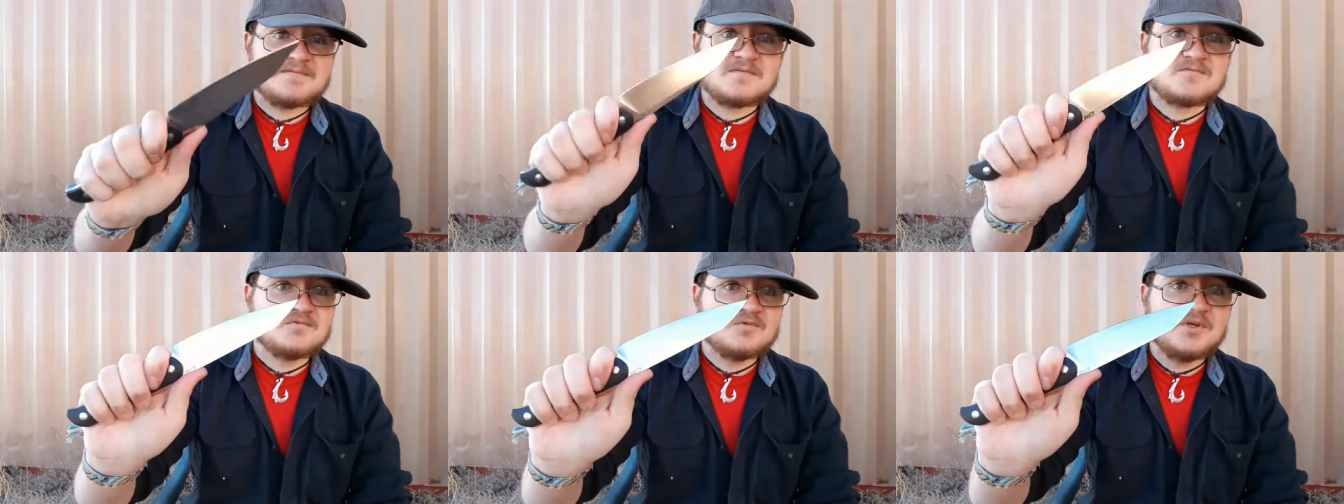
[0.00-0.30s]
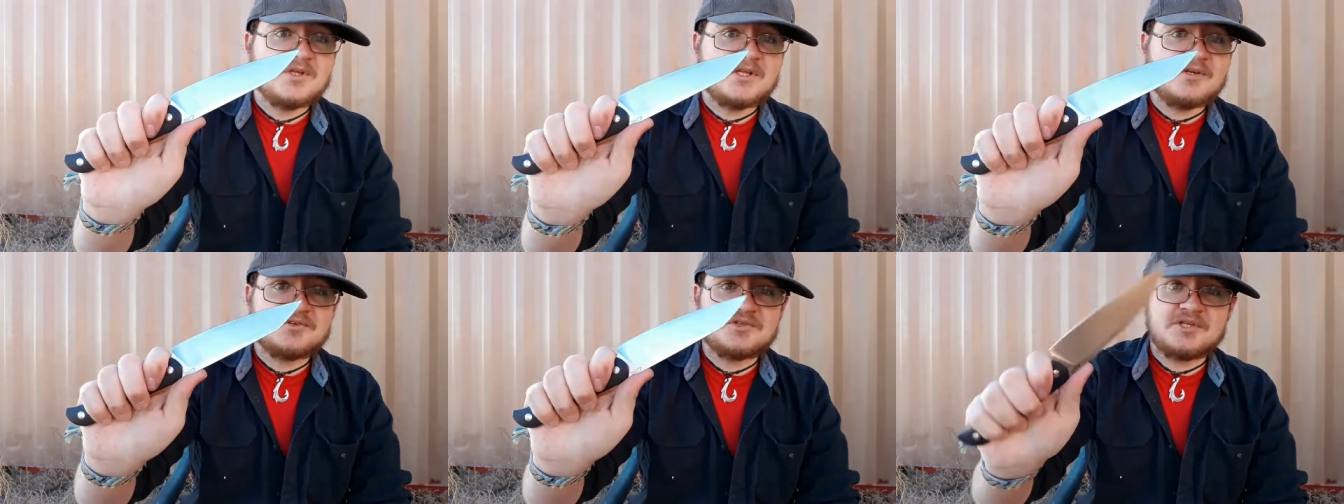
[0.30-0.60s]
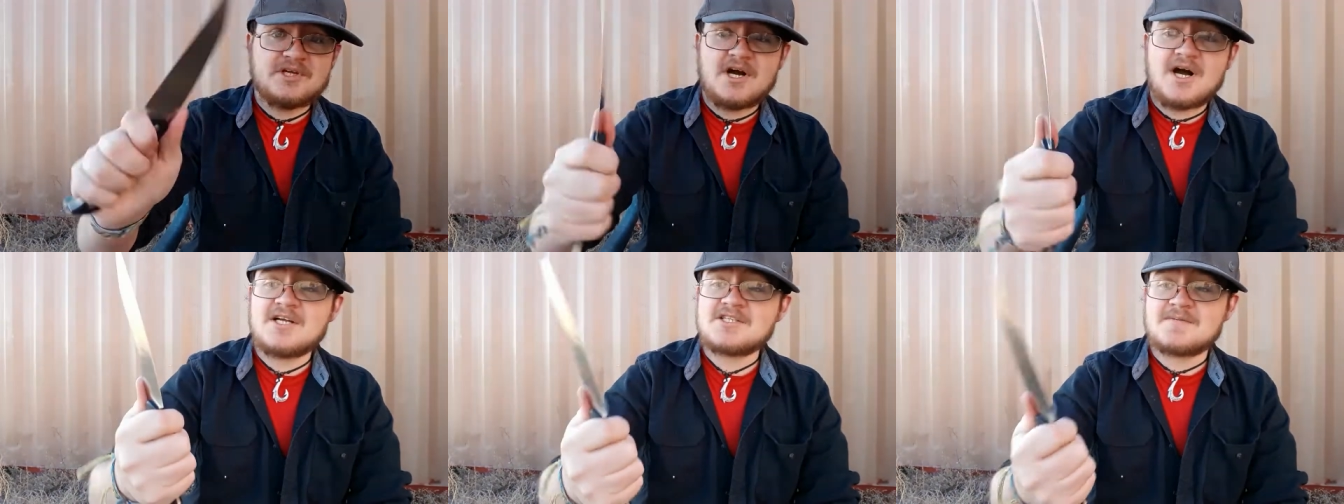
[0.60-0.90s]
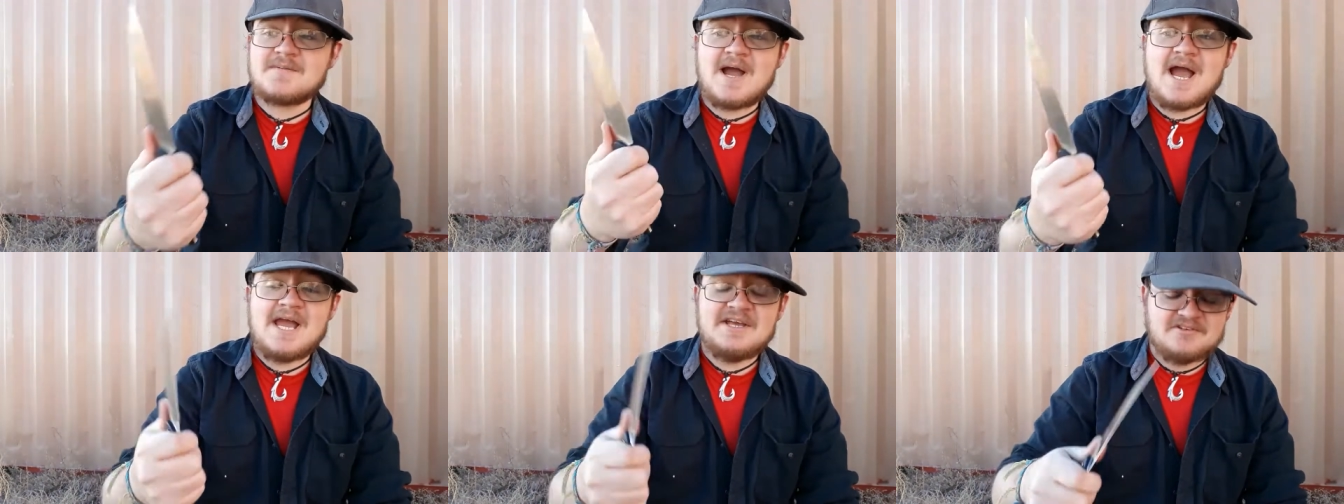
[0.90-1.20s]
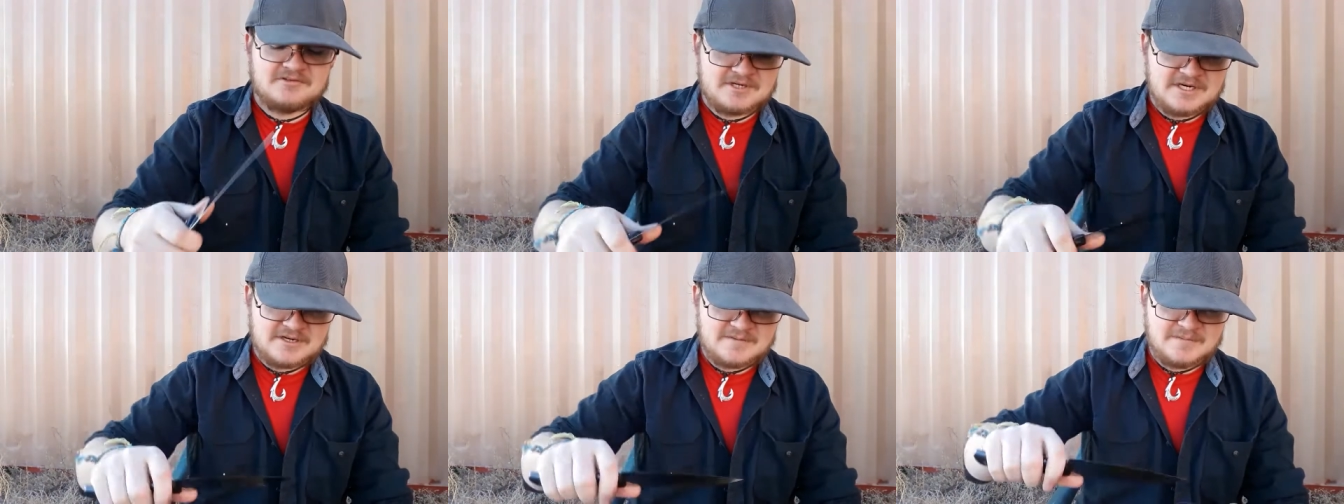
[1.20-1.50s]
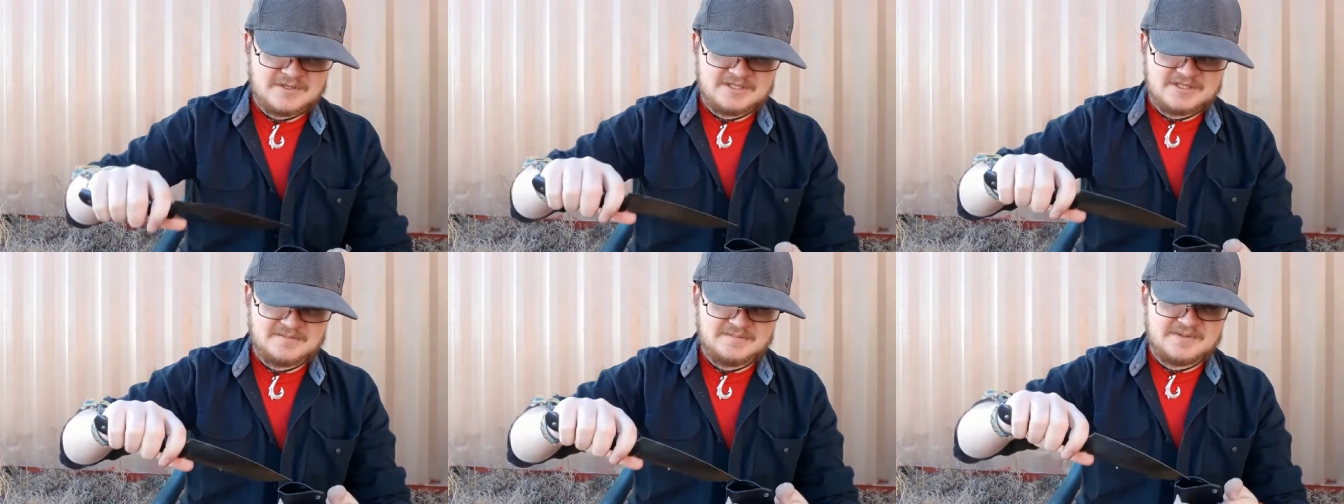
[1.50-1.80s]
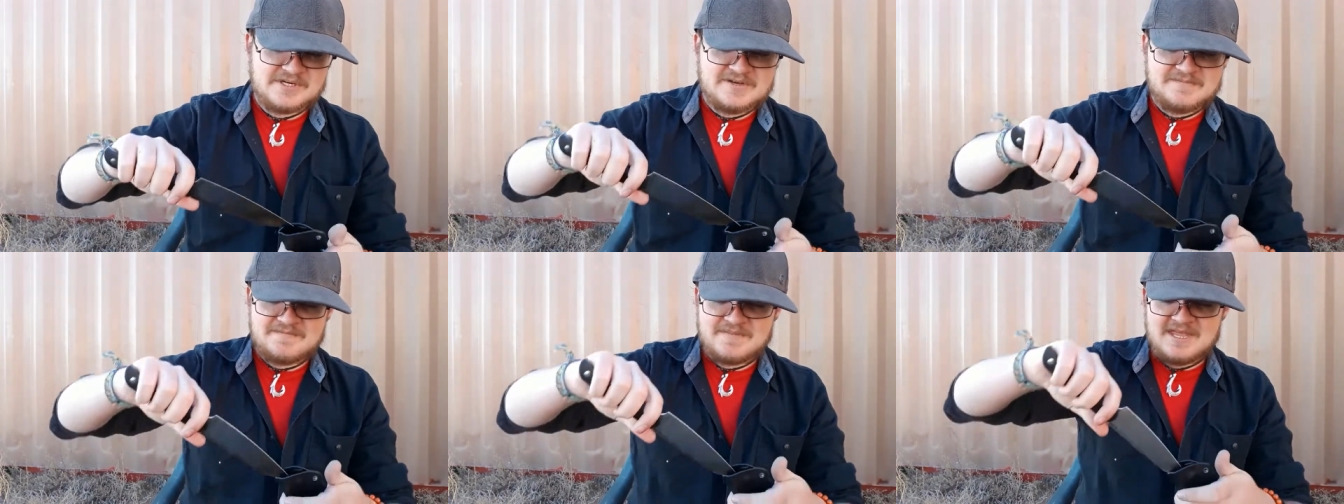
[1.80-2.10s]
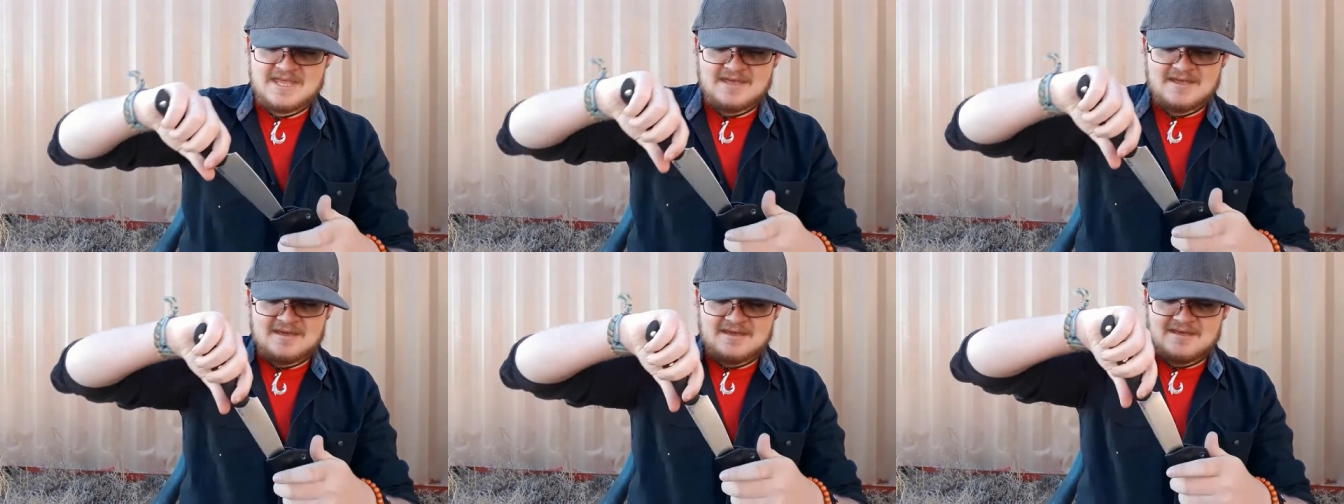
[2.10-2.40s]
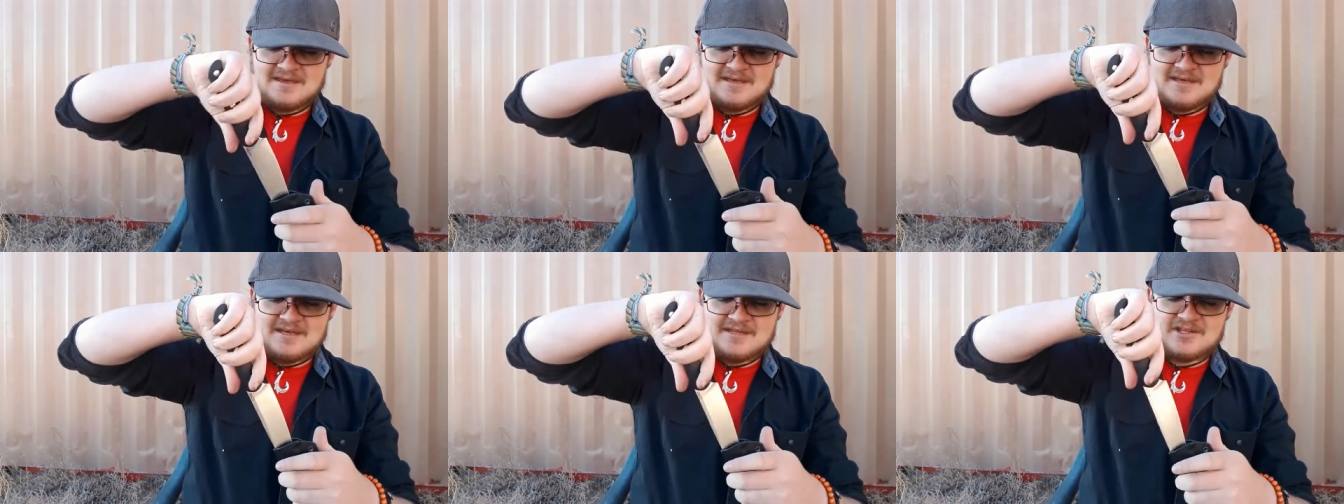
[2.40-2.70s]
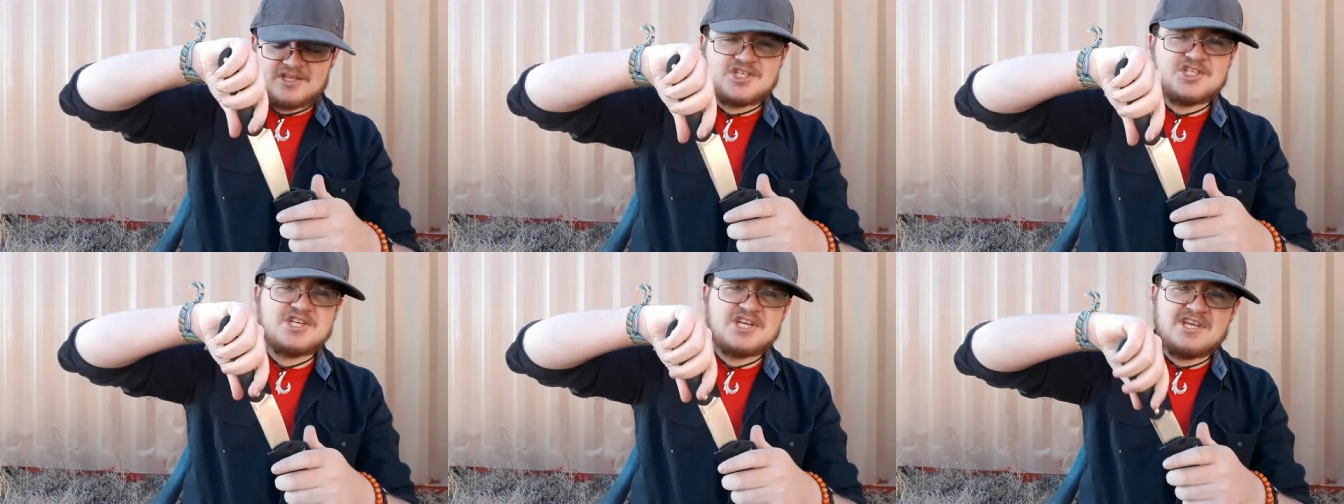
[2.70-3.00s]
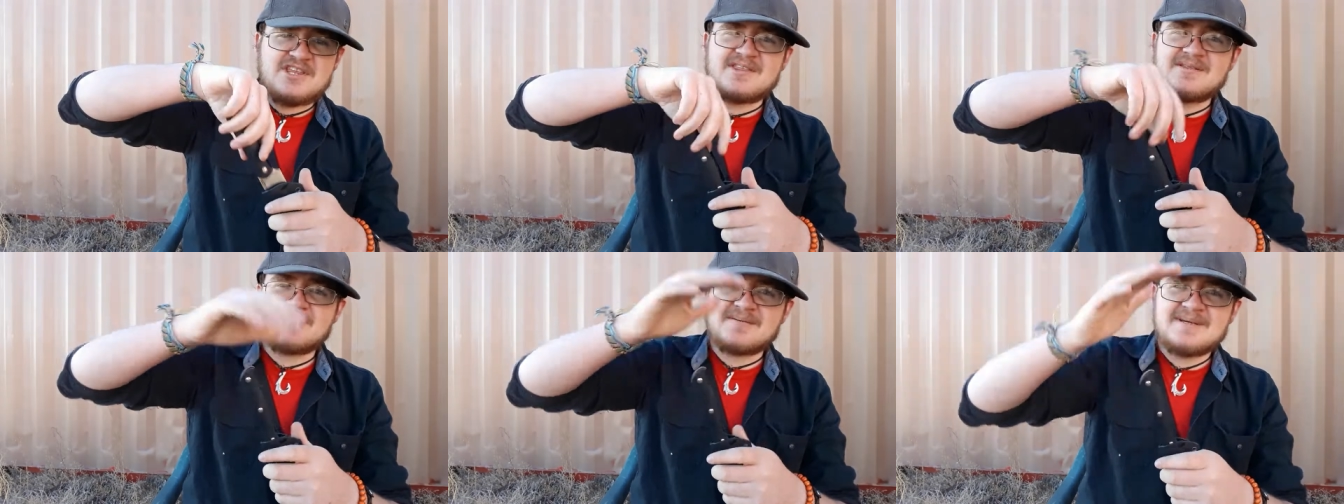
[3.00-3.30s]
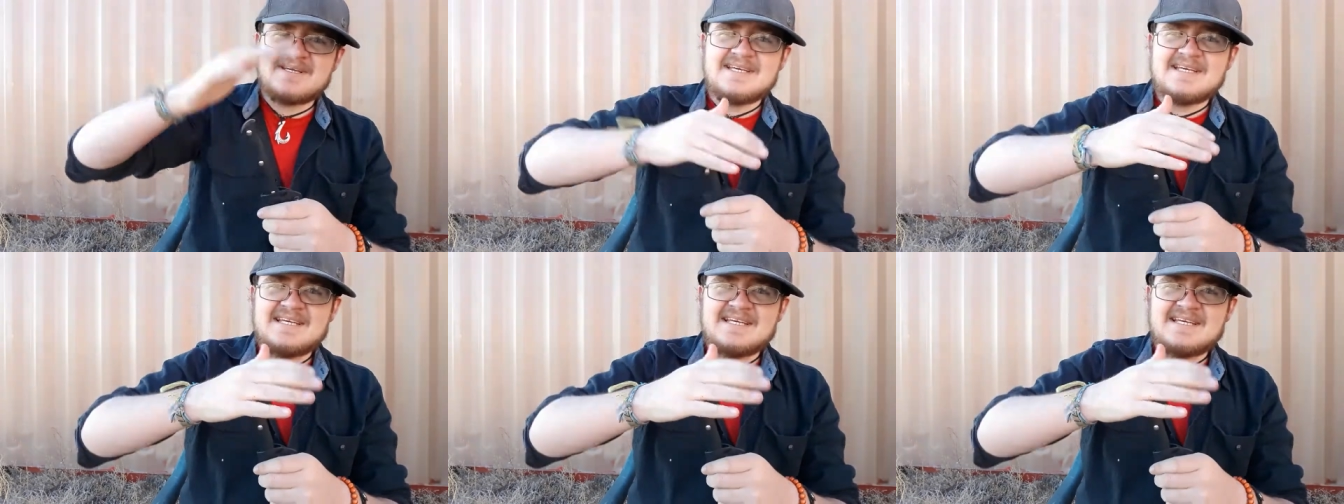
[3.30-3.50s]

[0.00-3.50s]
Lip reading: Really, really awesome. Highly recommended. But the sheath